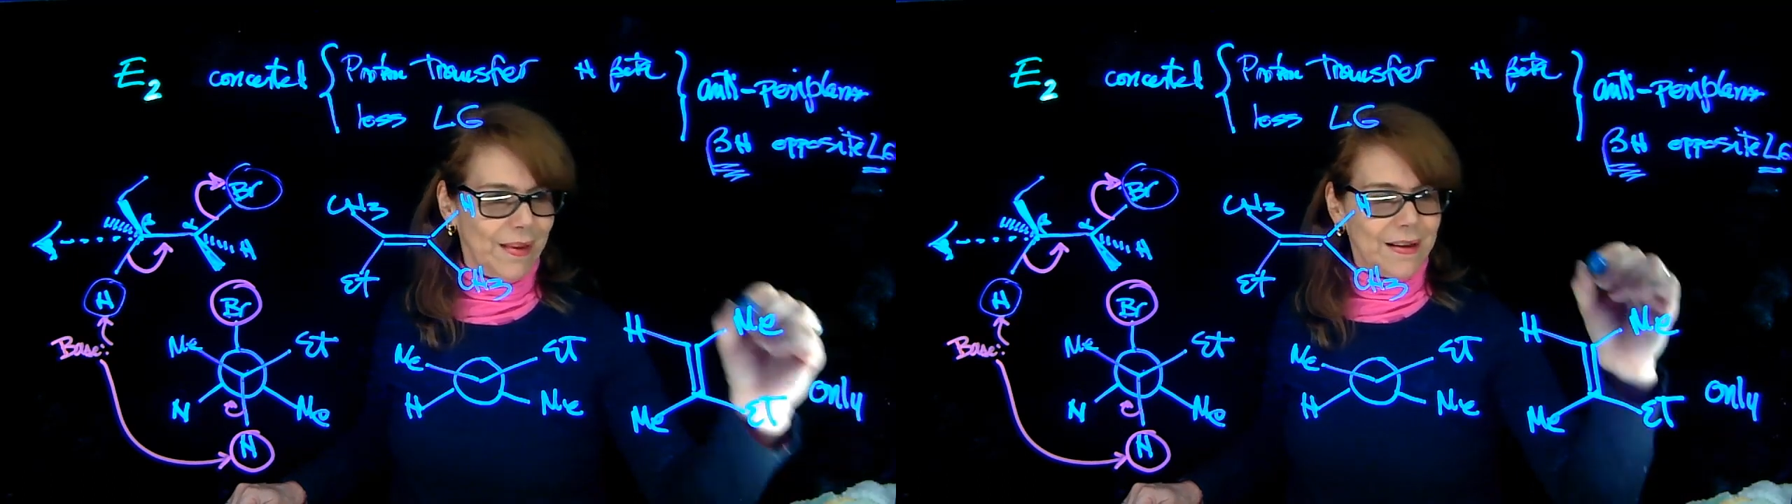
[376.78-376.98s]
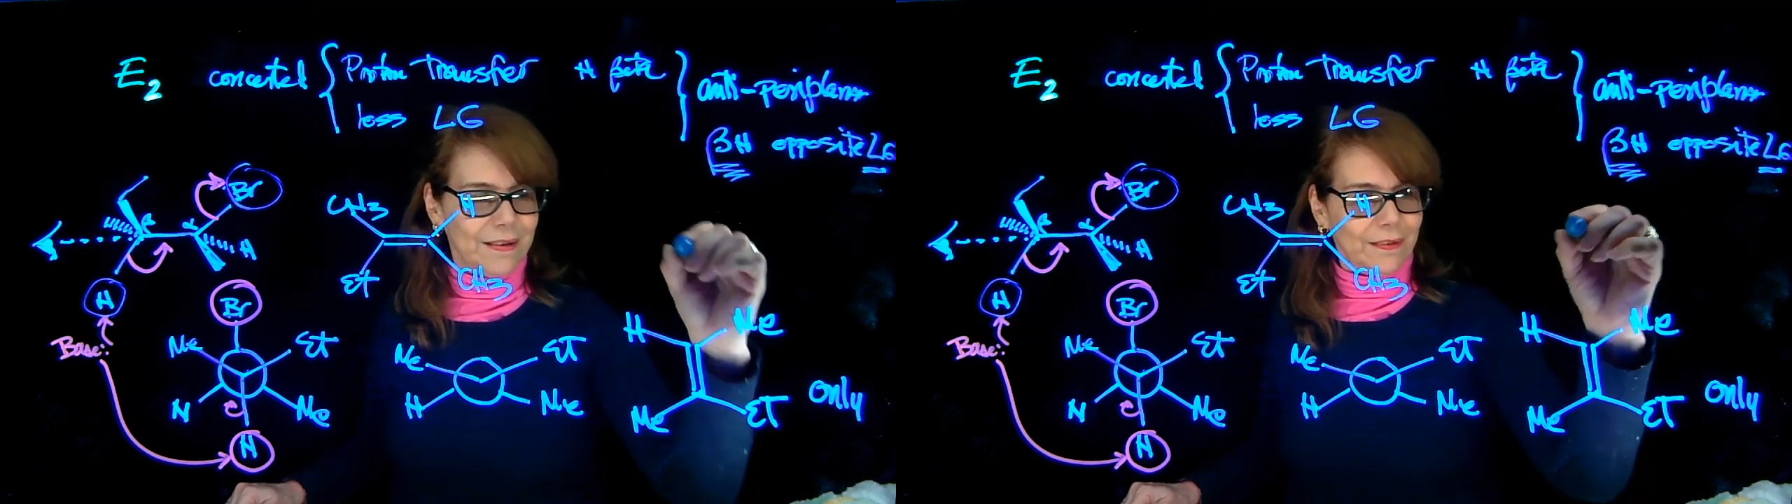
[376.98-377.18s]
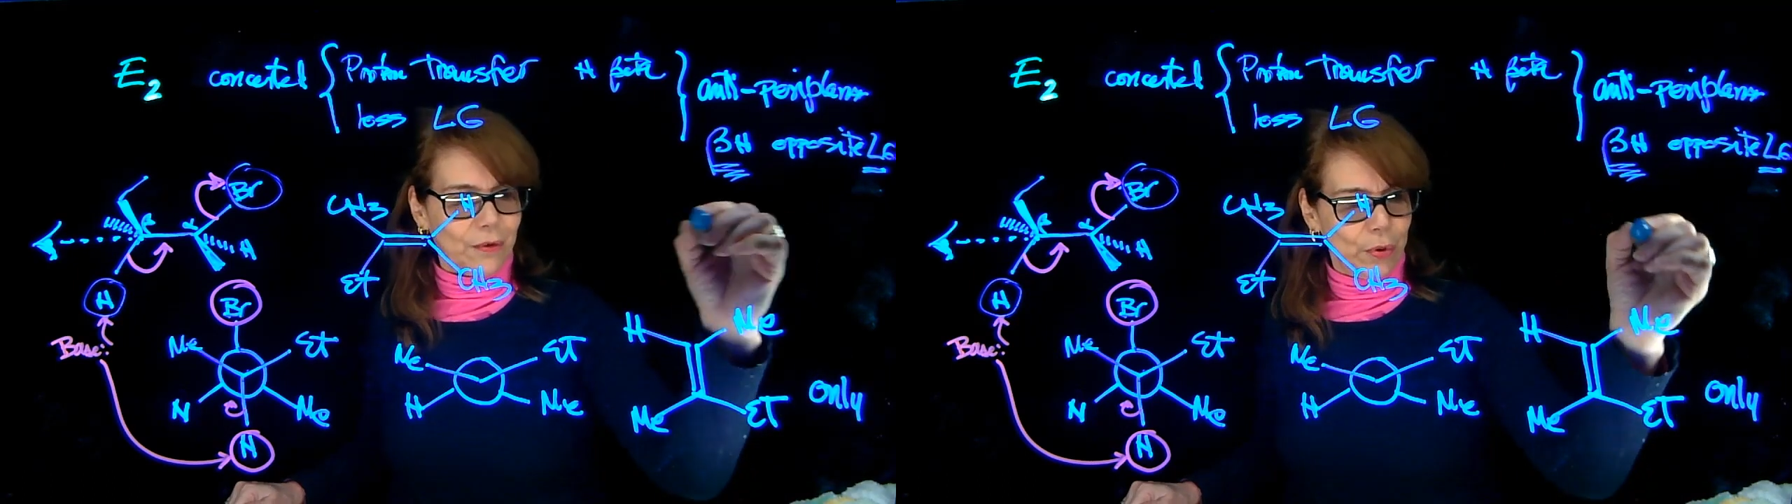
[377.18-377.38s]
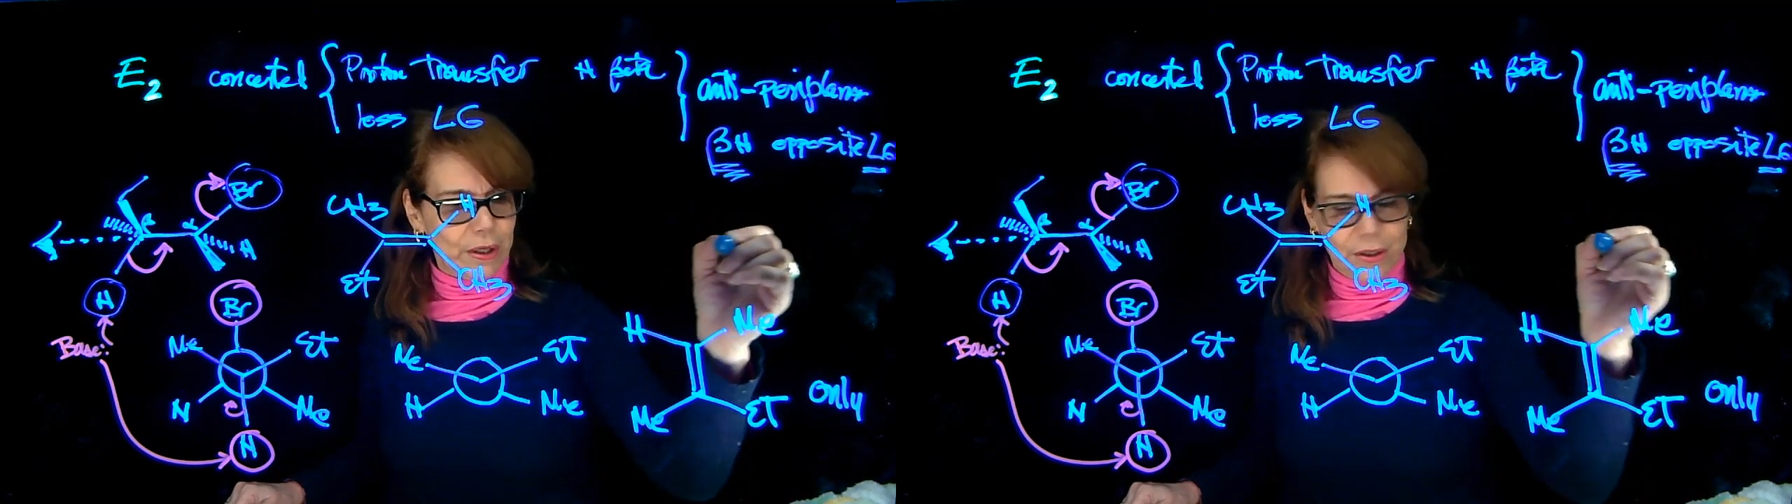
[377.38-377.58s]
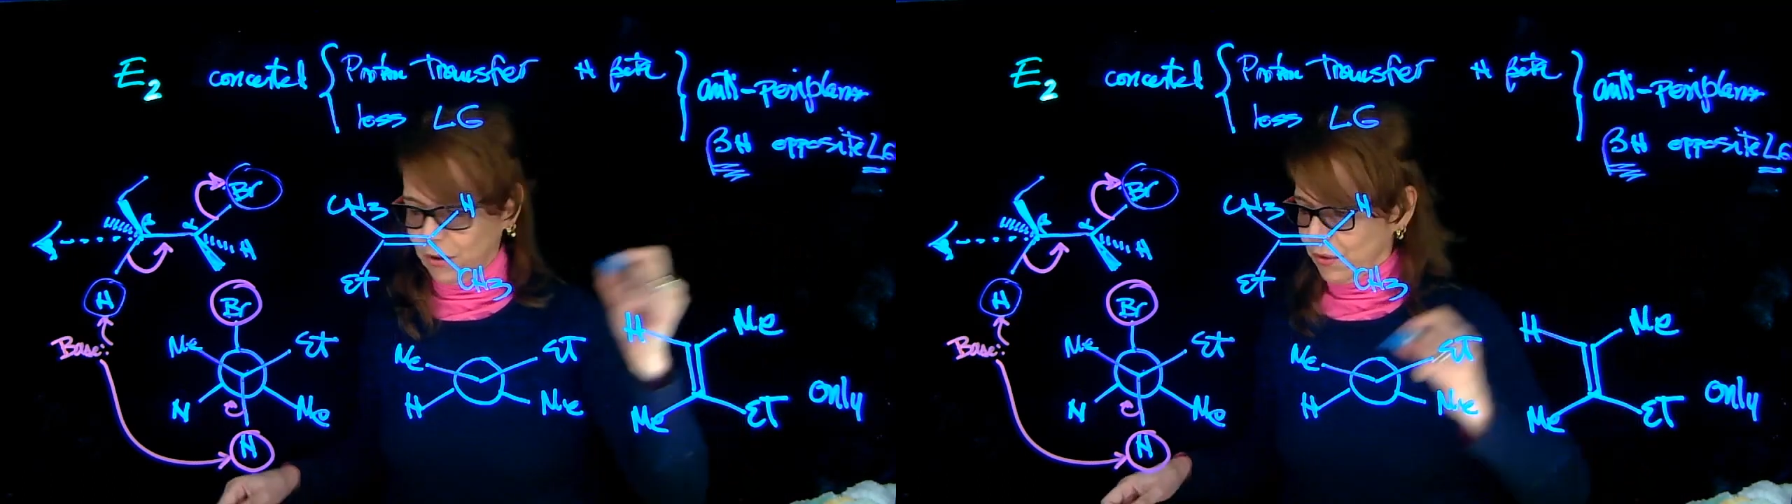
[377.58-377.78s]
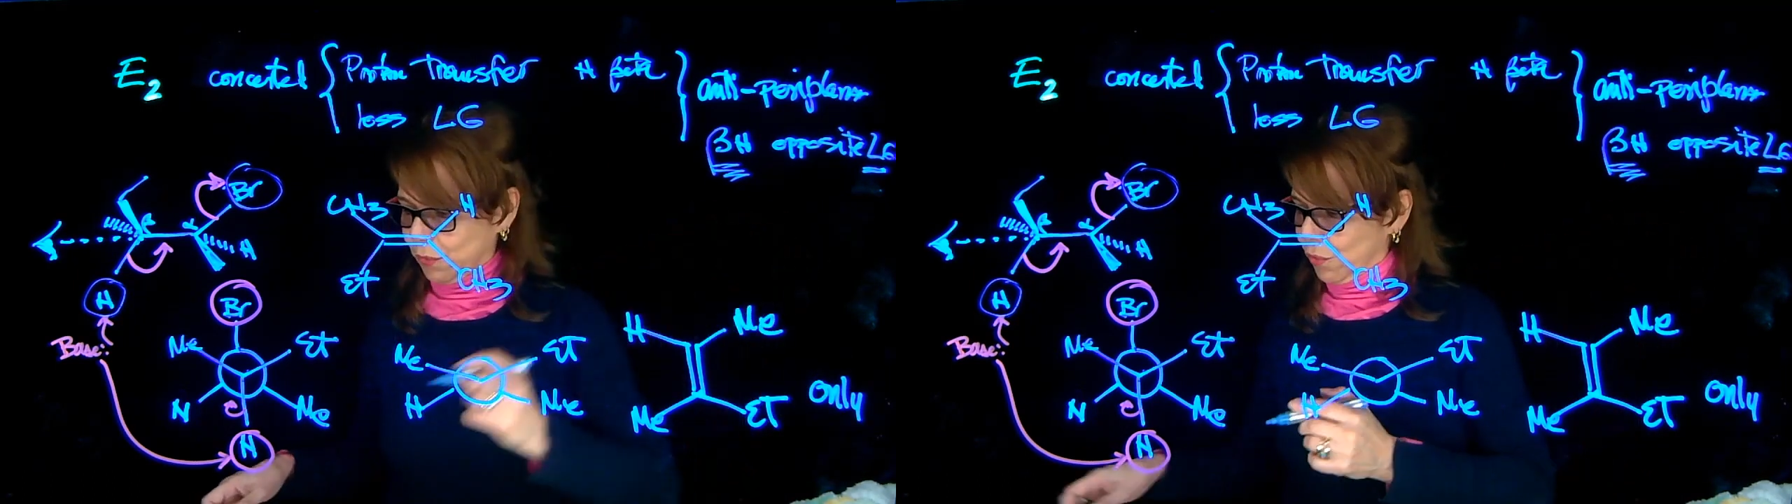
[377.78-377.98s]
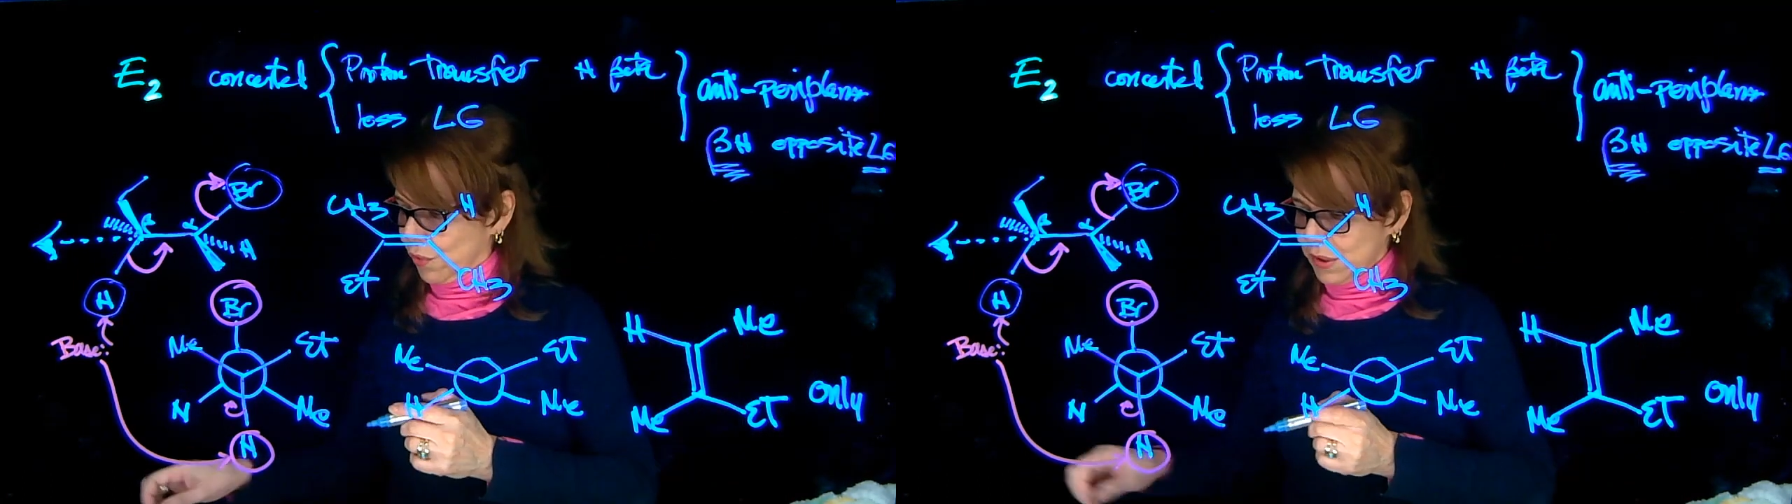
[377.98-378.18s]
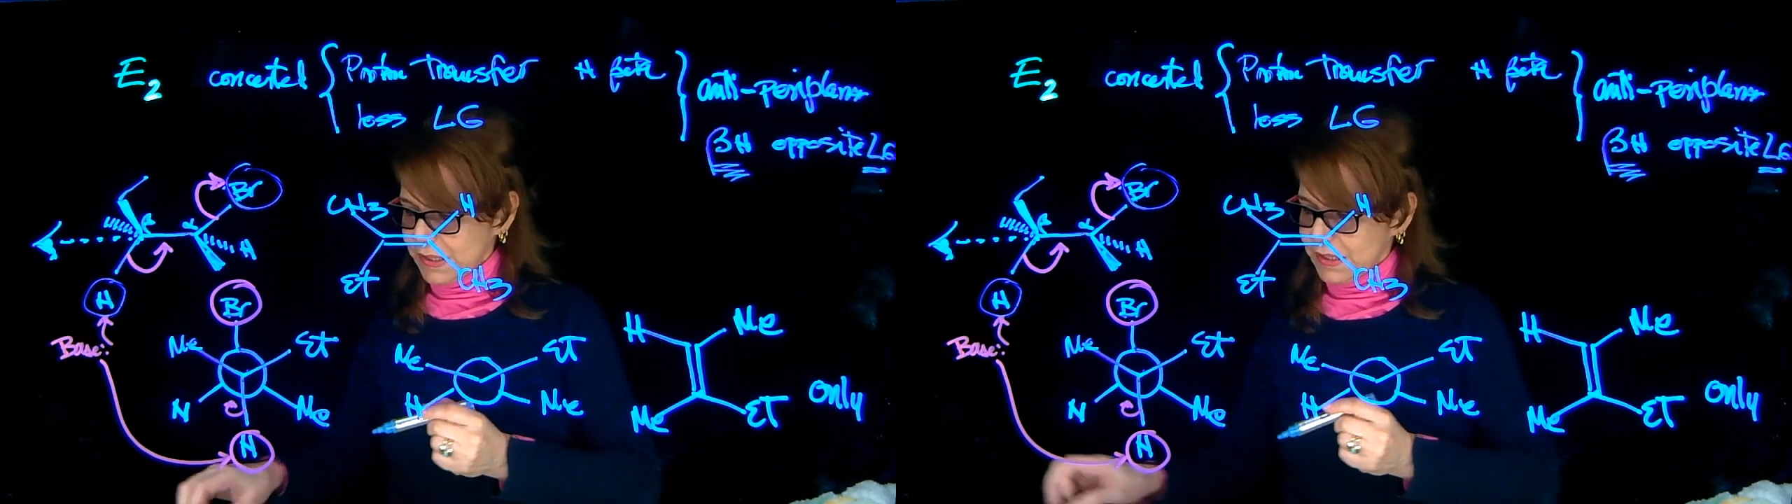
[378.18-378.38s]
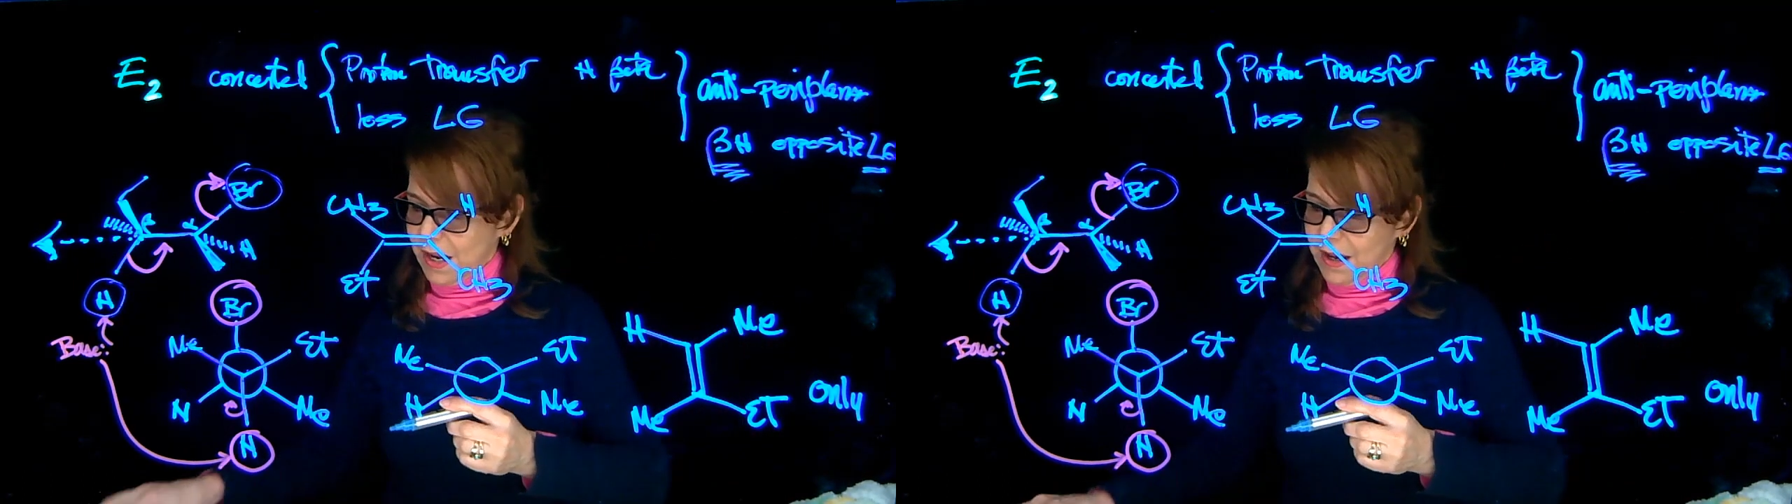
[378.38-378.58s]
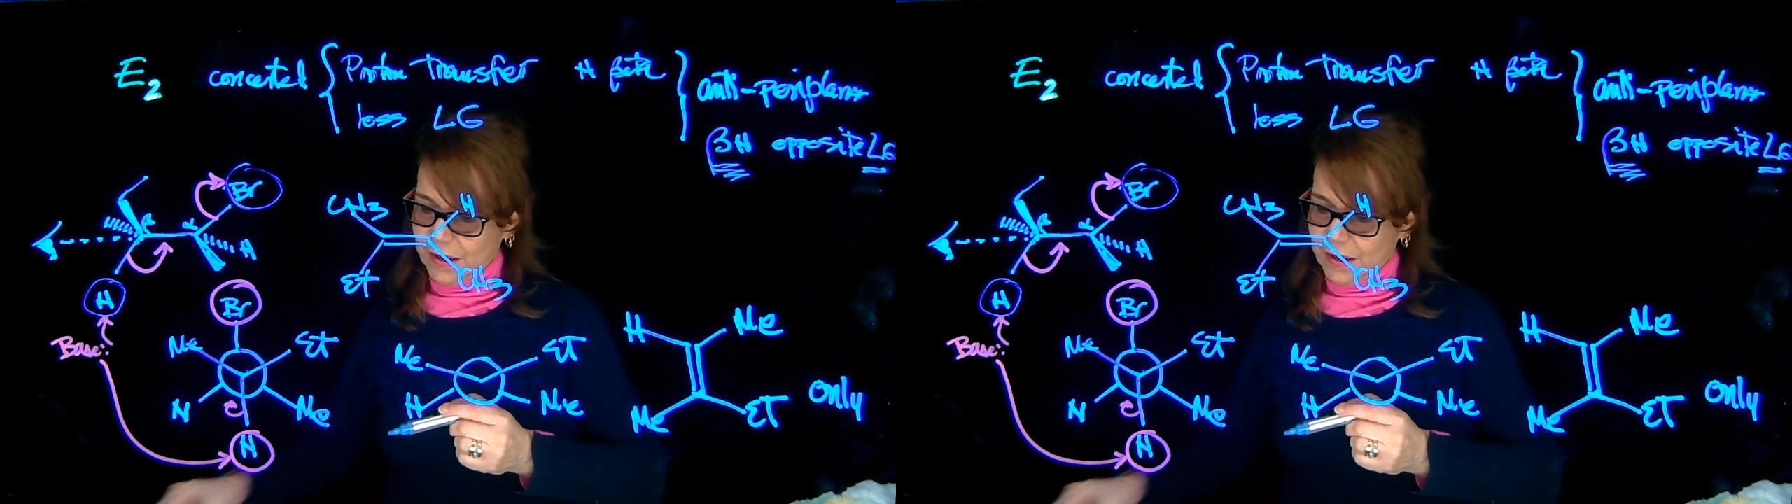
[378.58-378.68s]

So in other words,